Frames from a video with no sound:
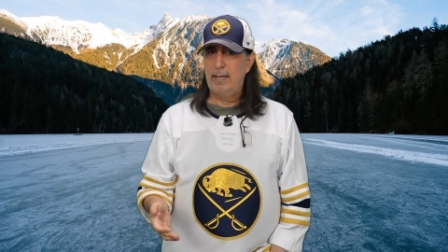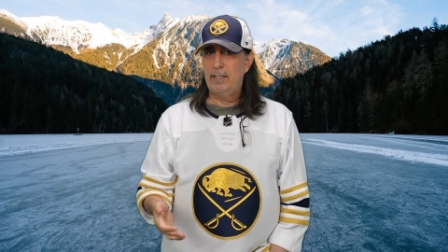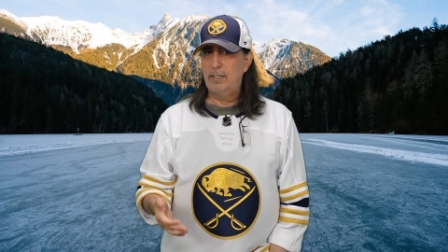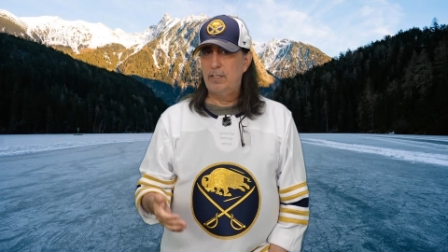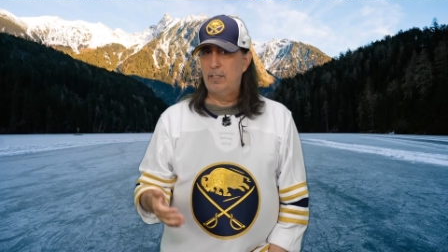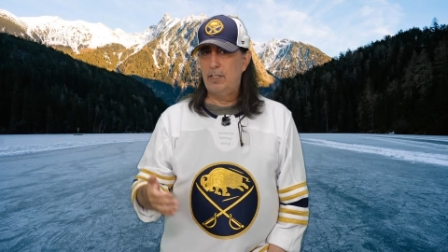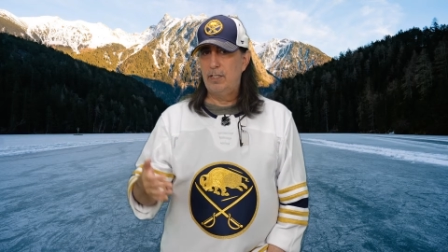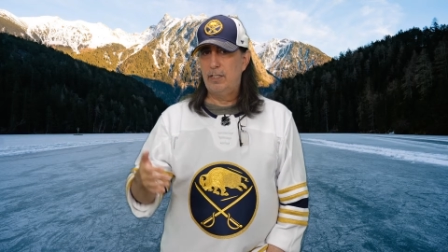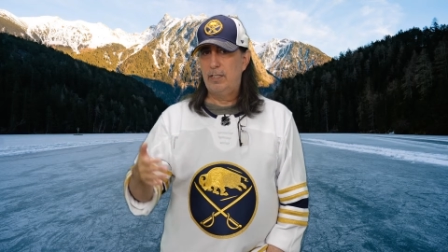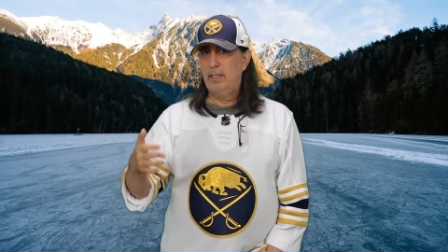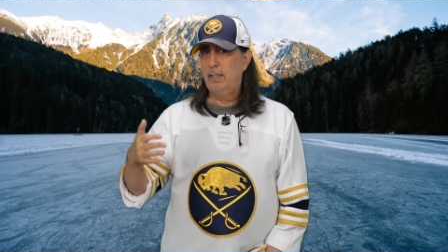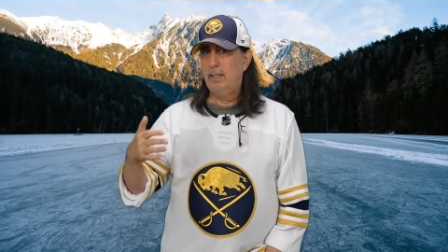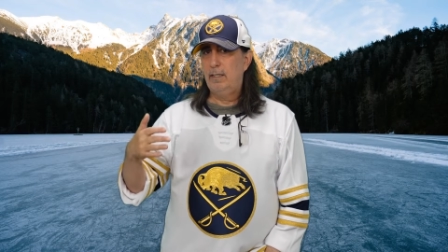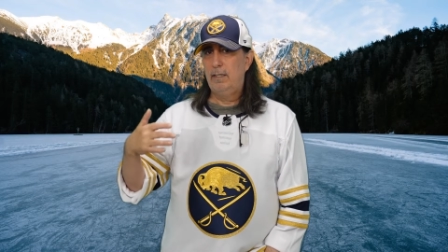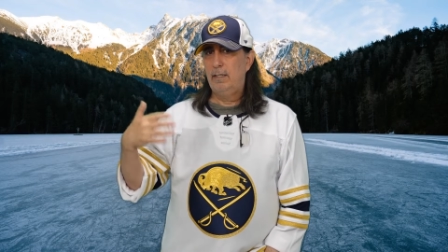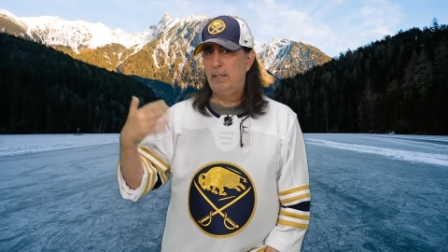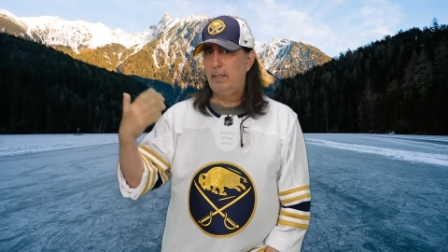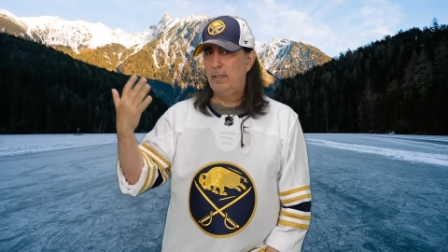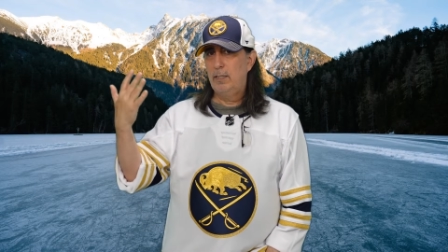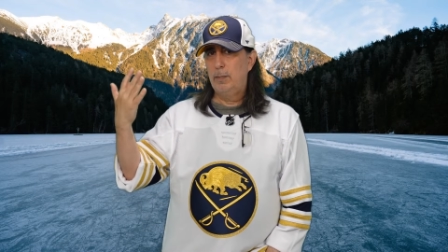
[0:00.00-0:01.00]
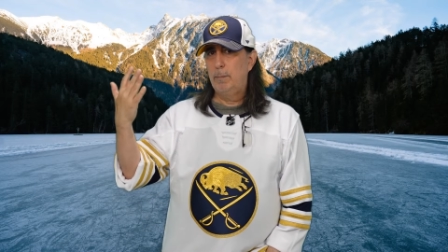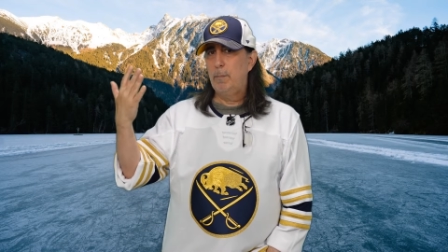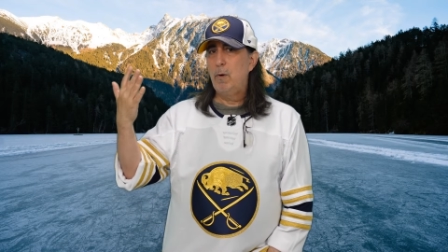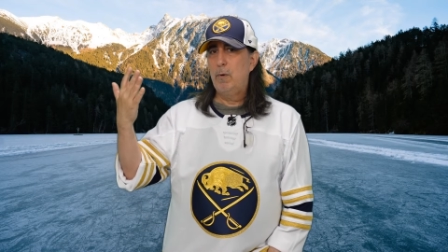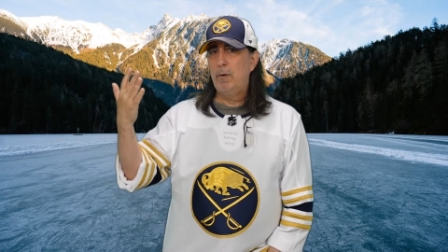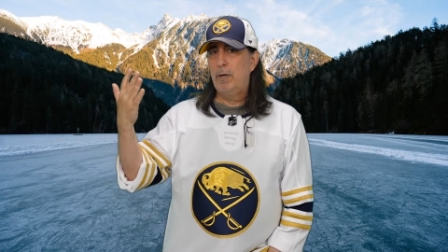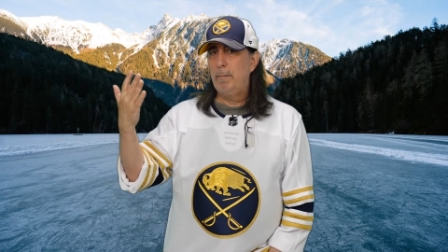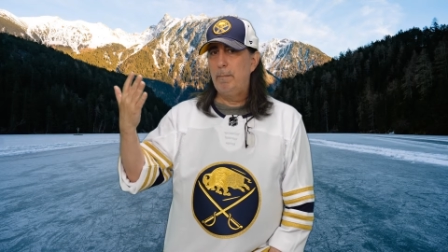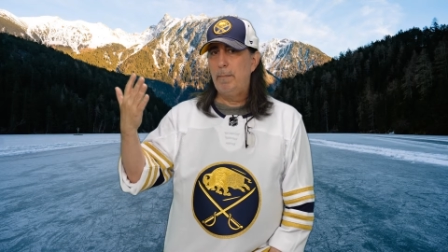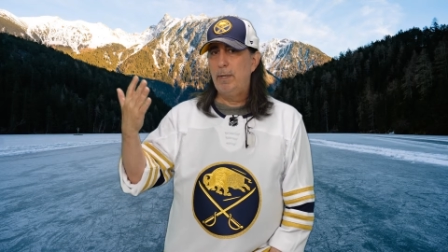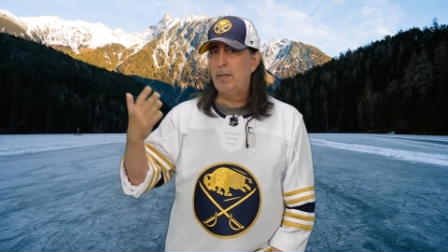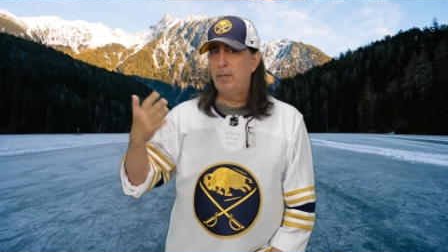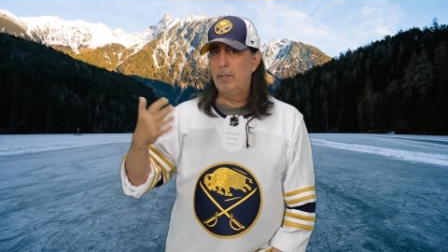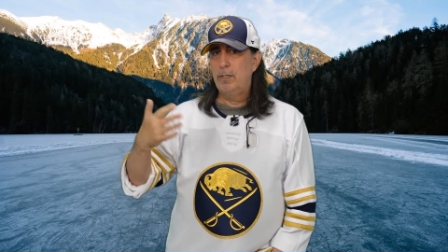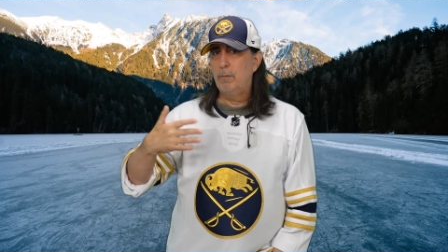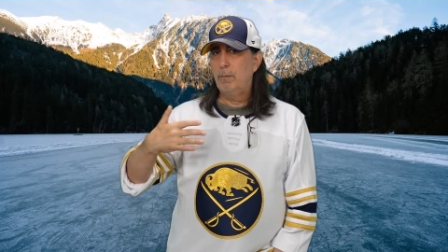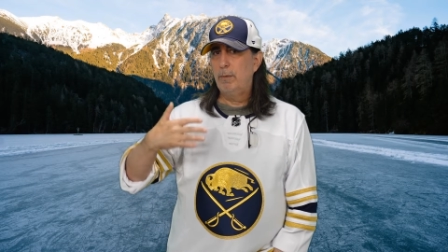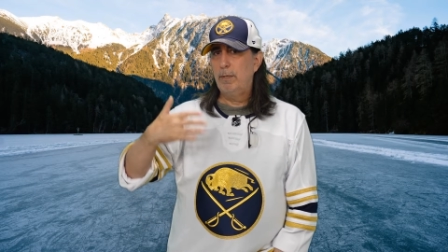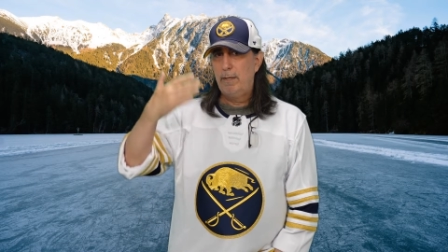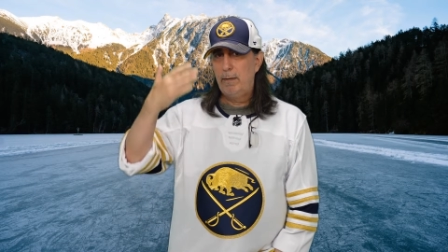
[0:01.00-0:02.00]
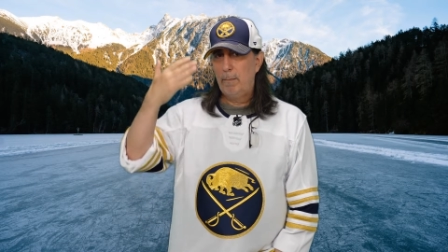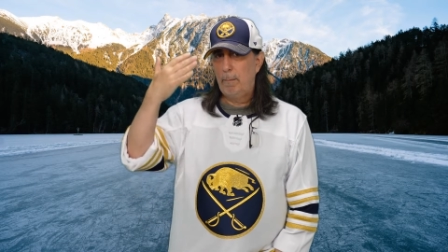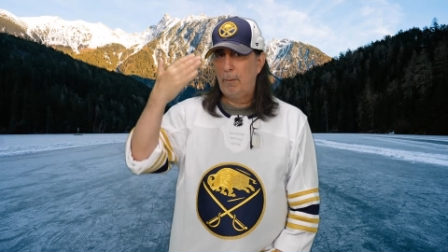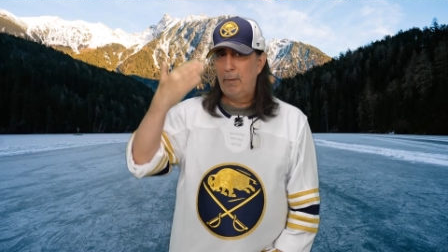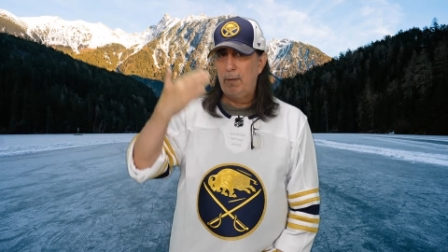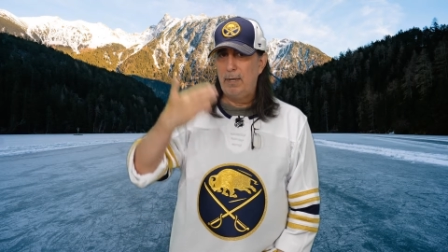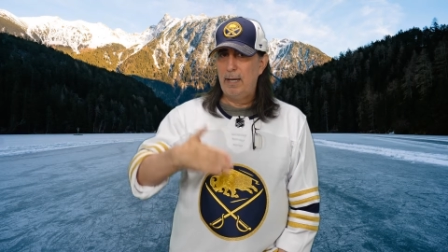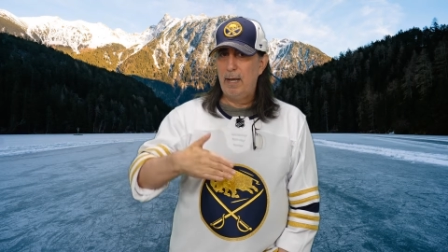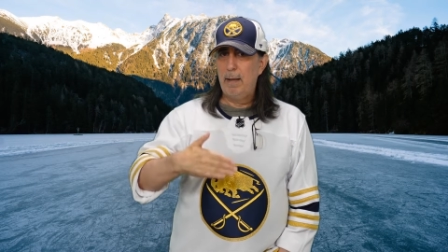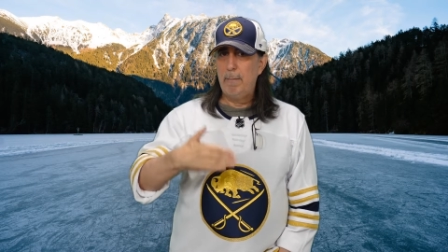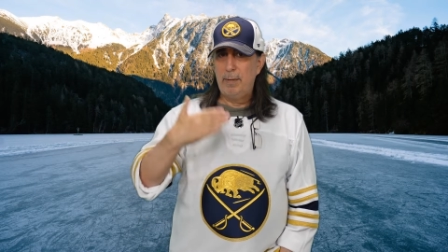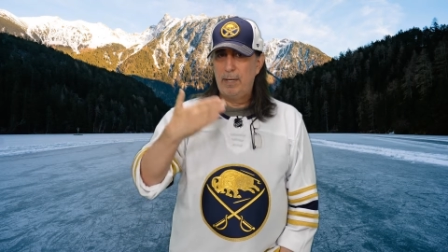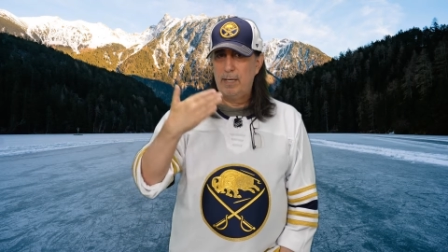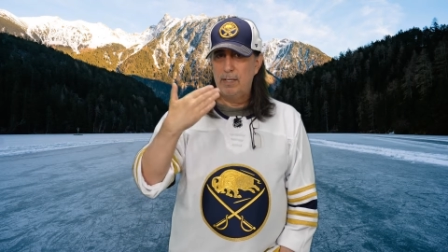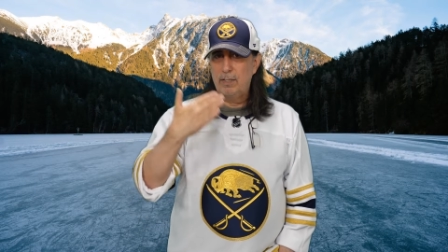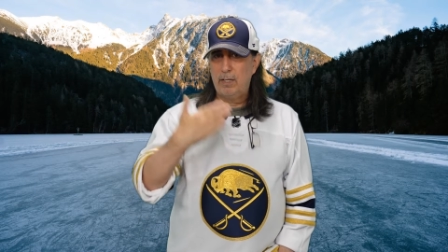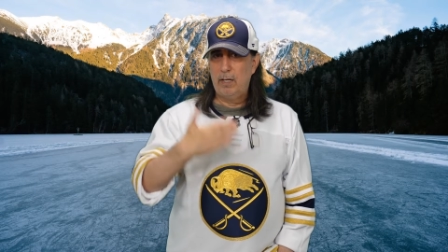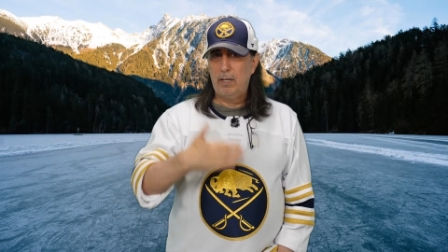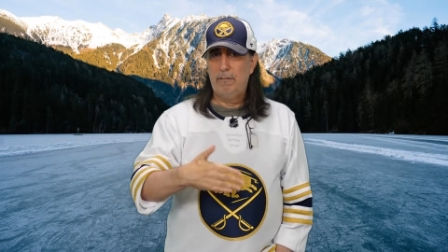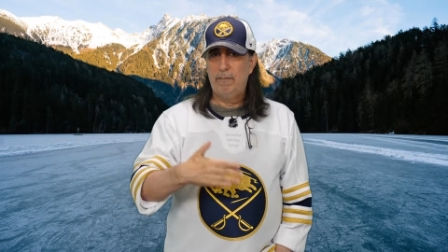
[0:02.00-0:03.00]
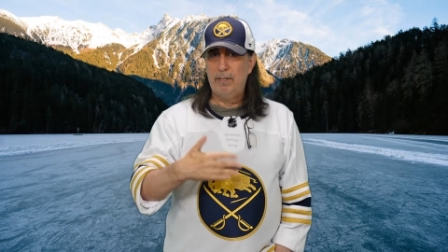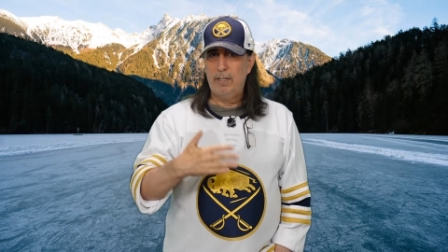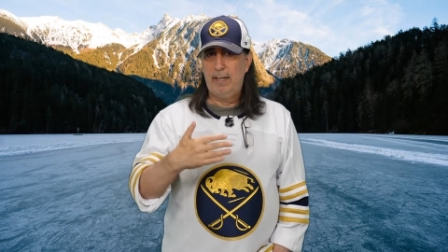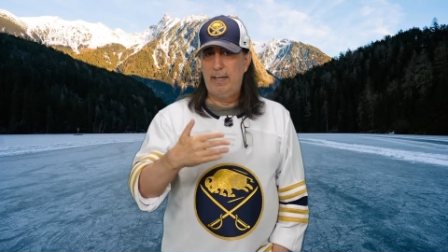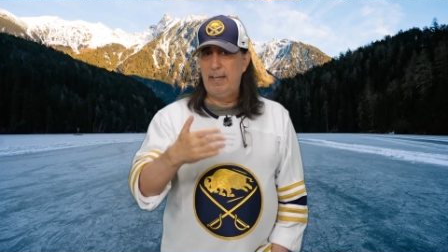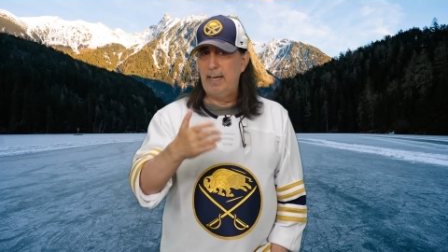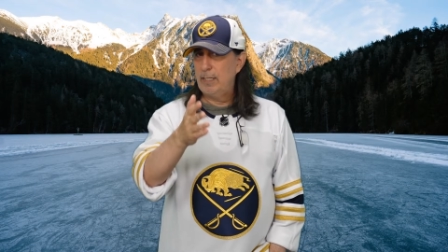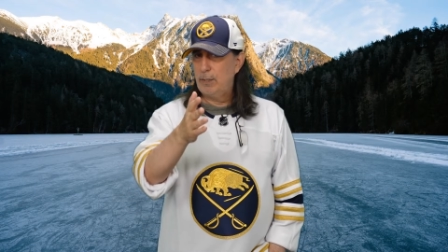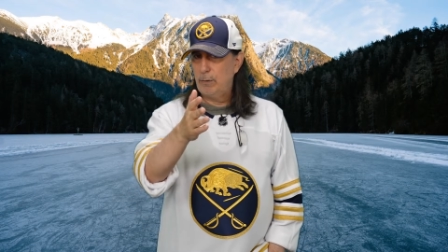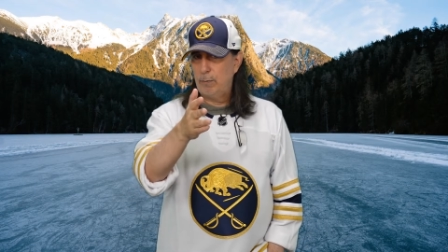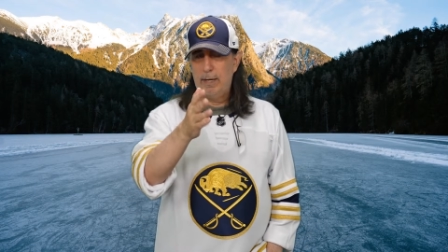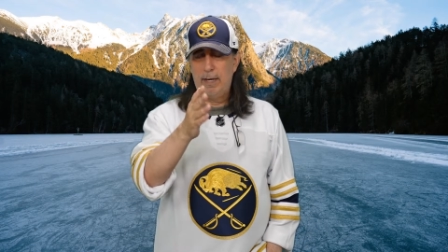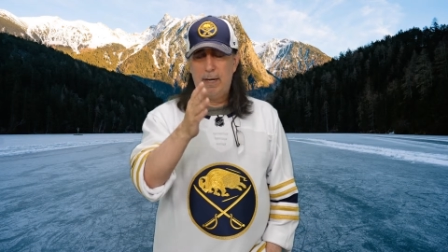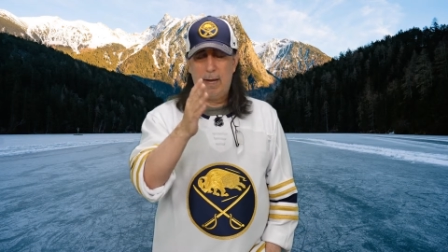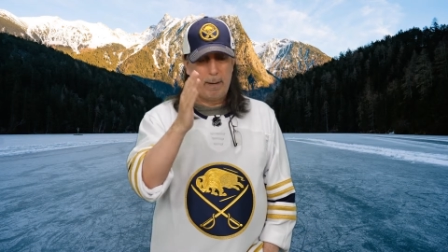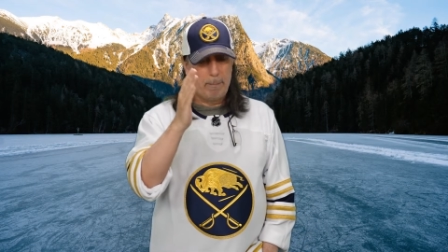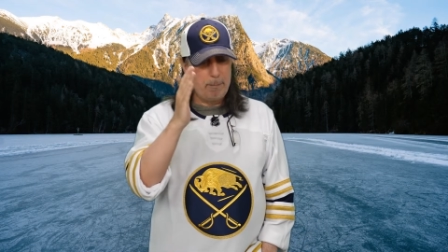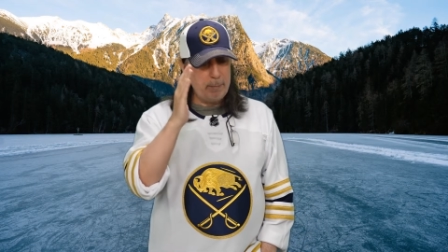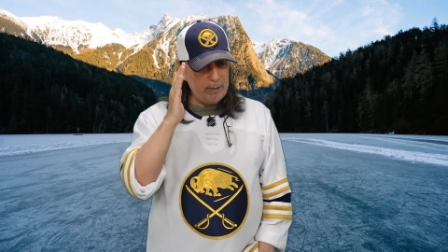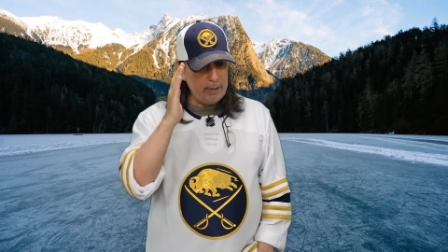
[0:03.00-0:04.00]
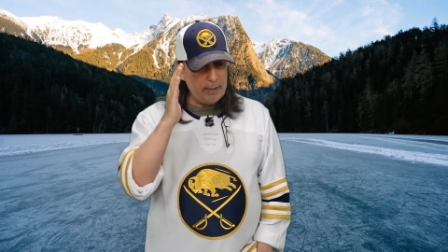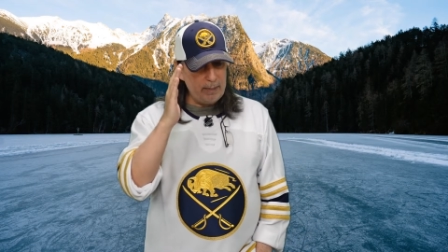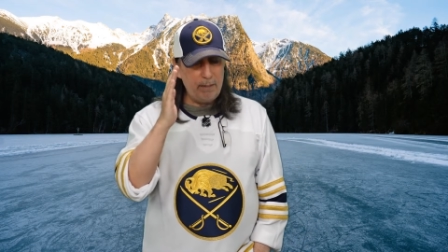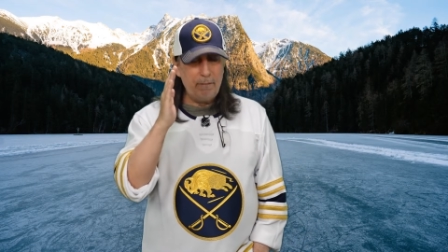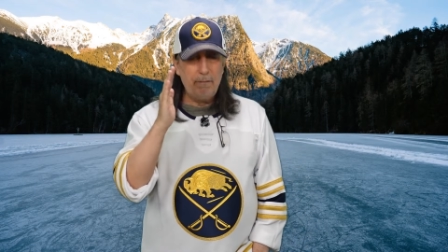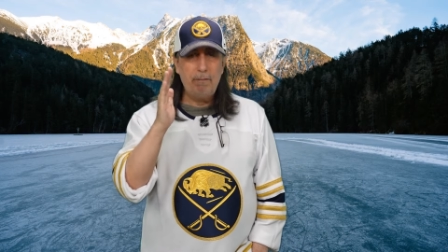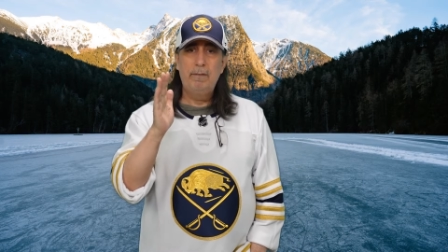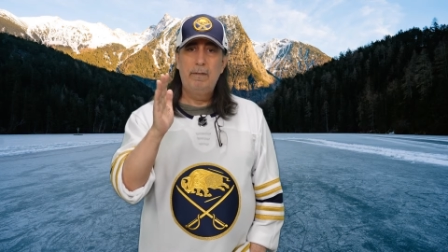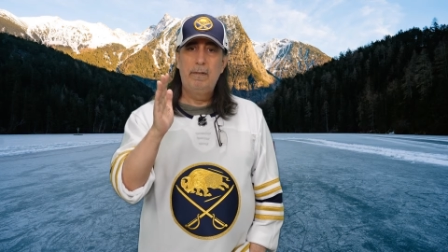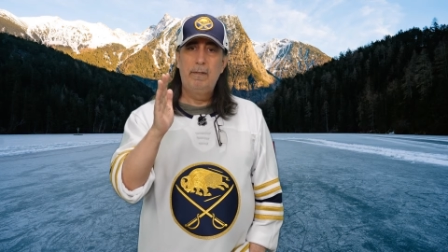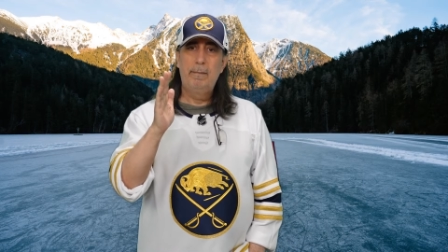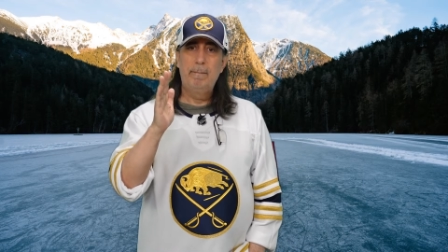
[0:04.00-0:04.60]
It's just a smoke and mirrors what you're putting up because all of it. And that's what I believe.